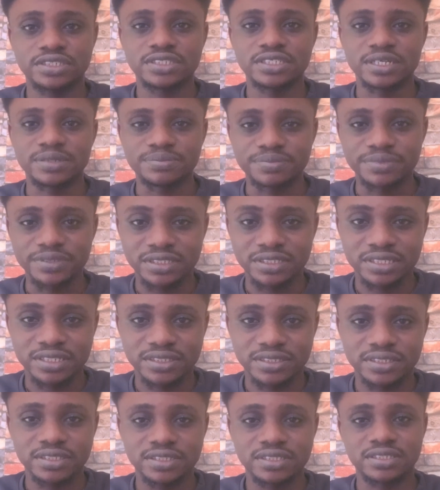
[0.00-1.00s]
that
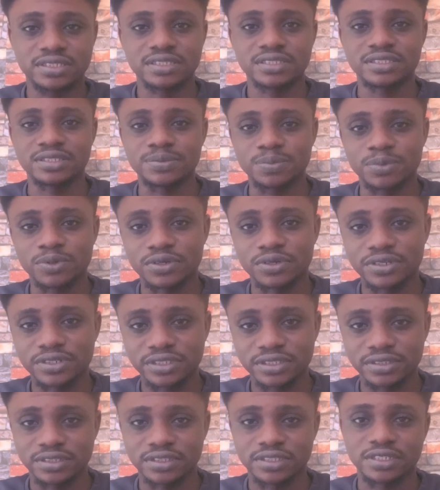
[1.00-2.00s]
businesses
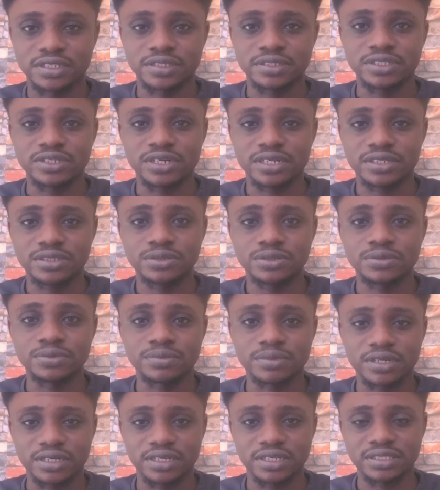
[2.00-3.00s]
deploy in order to
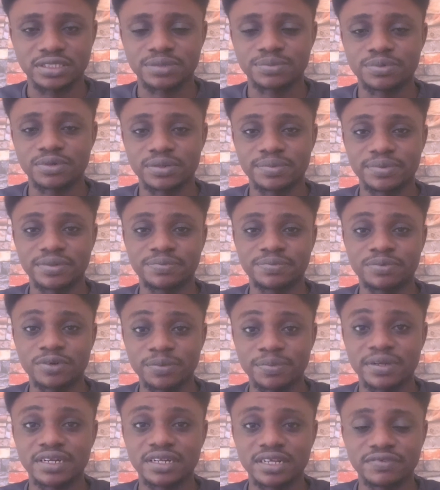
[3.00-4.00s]
market and
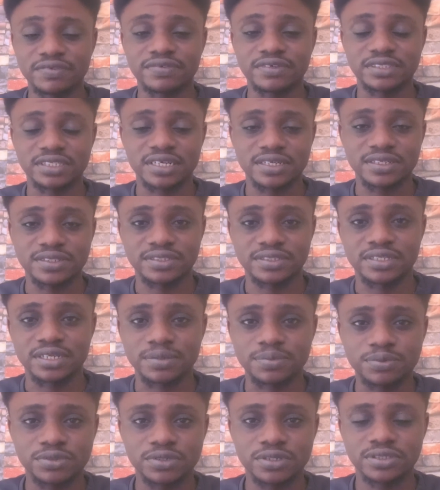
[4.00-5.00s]
properly advertise their
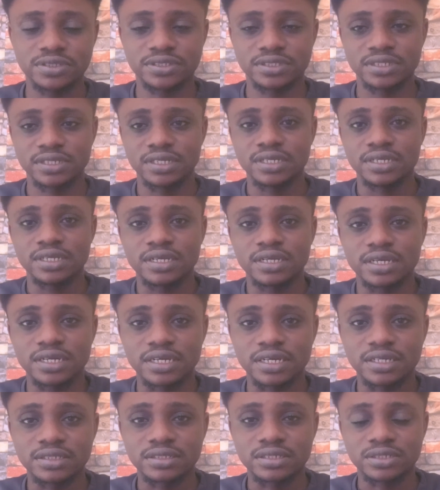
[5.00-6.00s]
products,
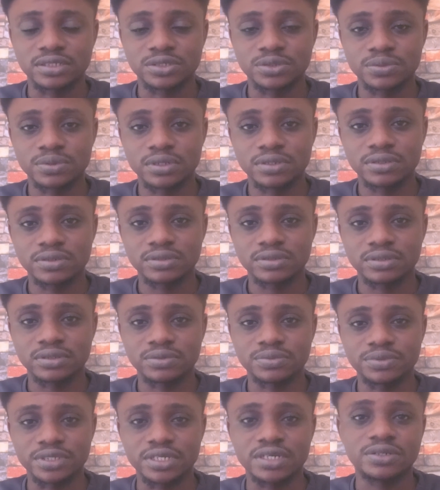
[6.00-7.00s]
and as well,
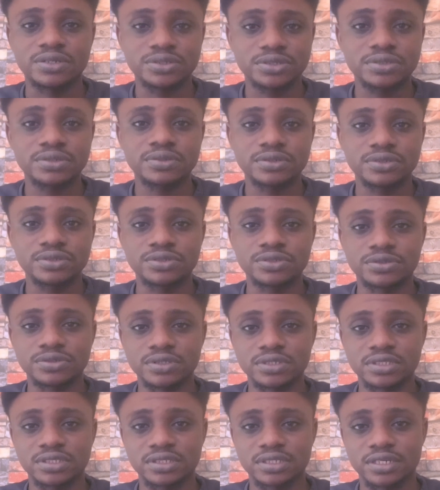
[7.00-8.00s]
we are also going to
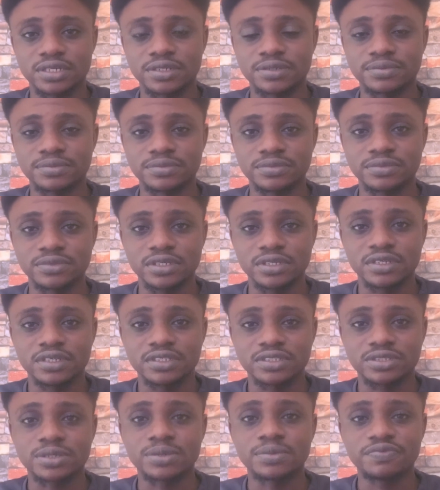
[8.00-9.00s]
treat
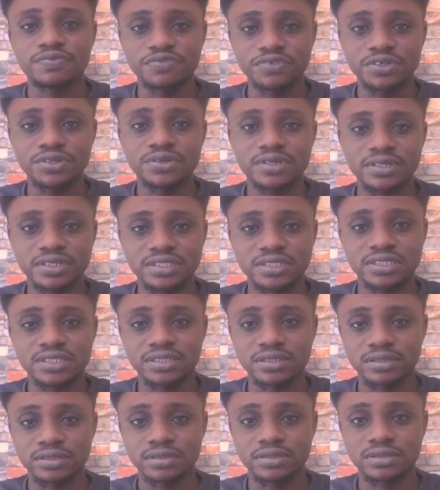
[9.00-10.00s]
some video
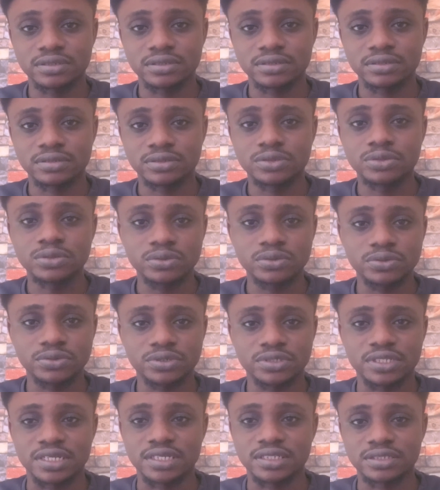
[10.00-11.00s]
editing
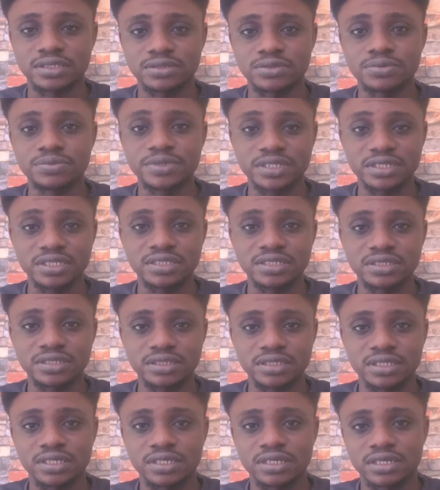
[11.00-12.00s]
tools that you may need
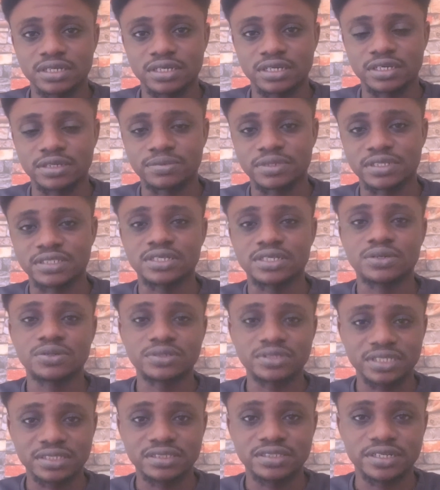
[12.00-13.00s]
as a
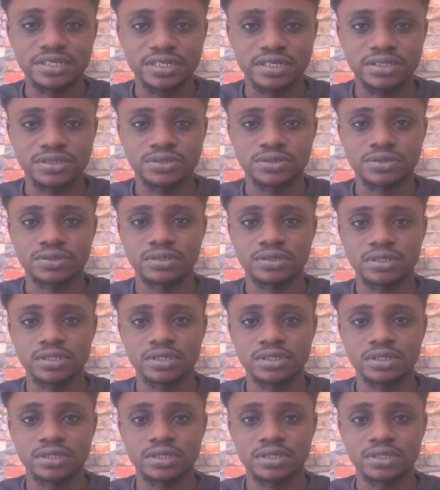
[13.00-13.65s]
content creator.